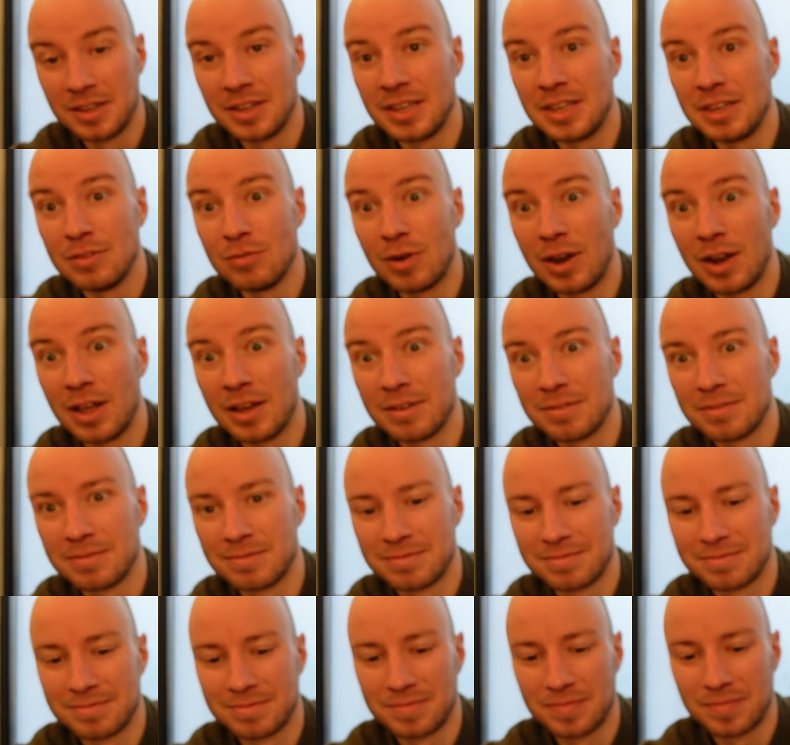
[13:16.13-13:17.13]
Et voilà.
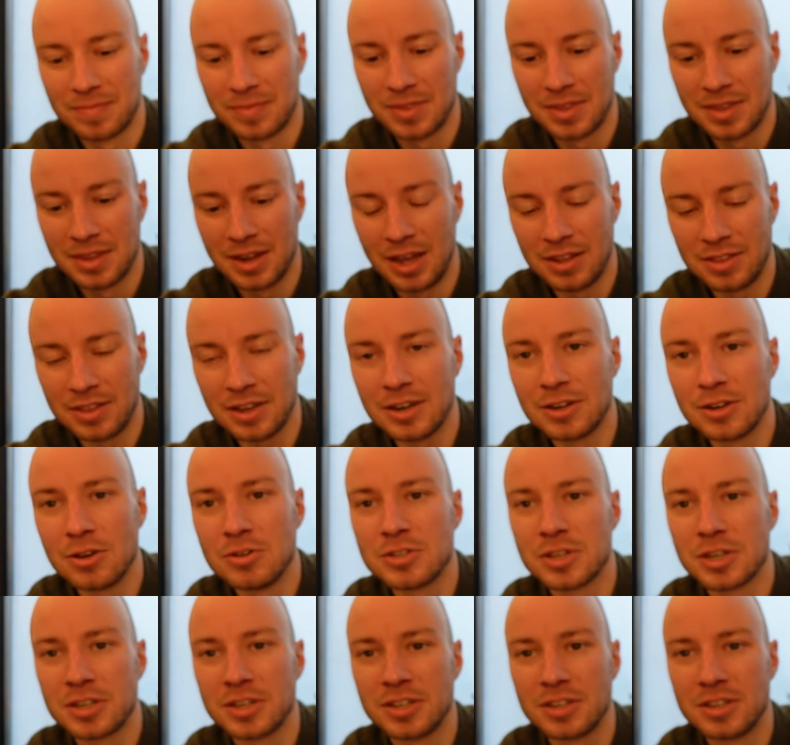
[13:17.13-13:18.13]
Okay. I think those
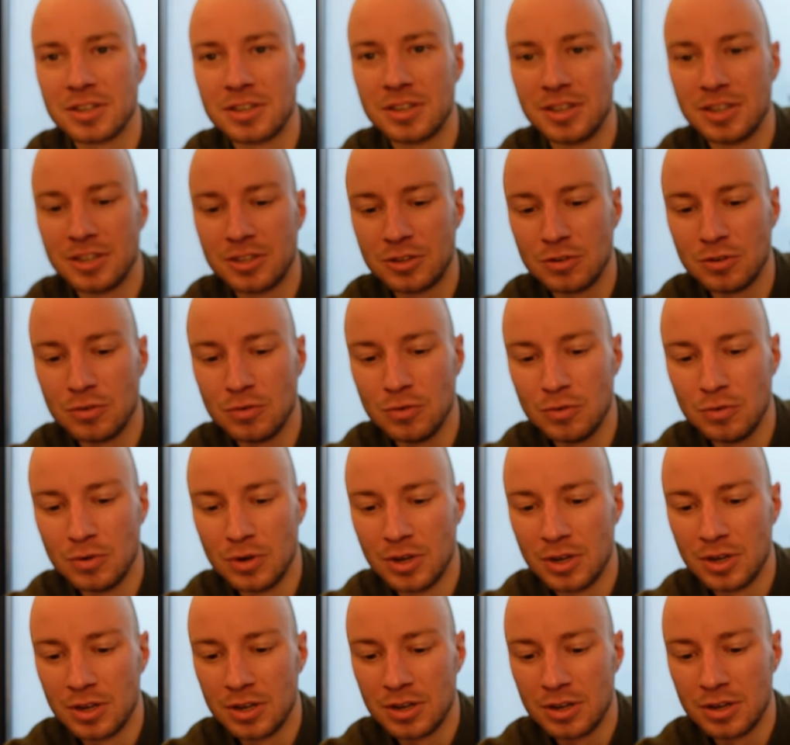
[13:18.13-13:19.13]
are the two
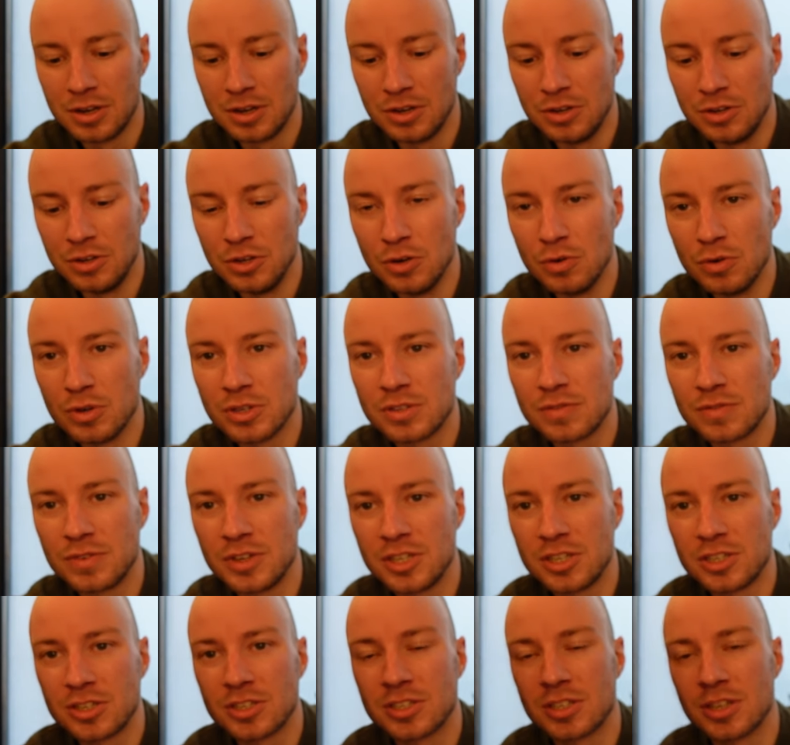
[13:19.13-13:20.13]
newest
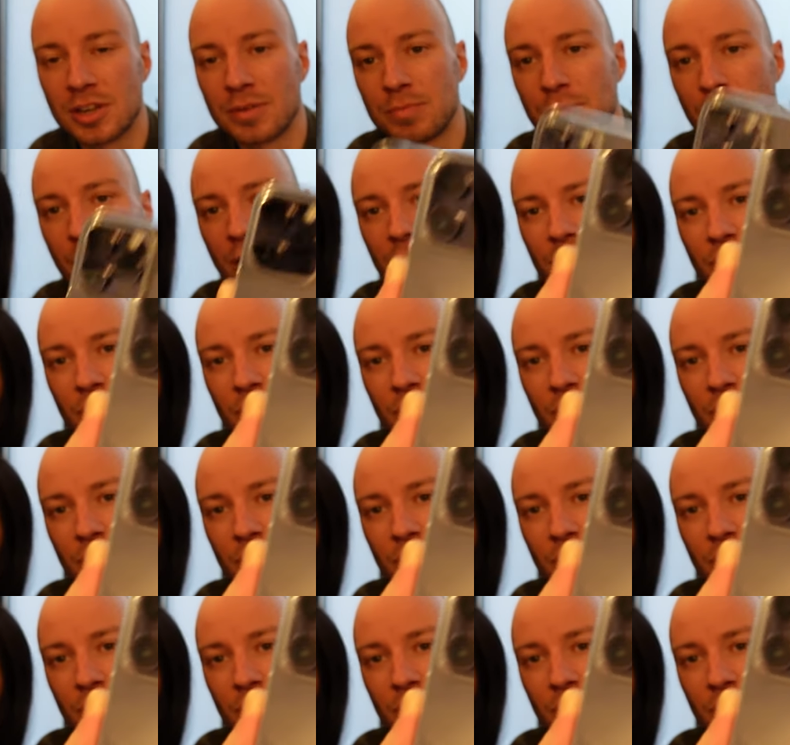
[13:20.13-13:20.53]
features, apart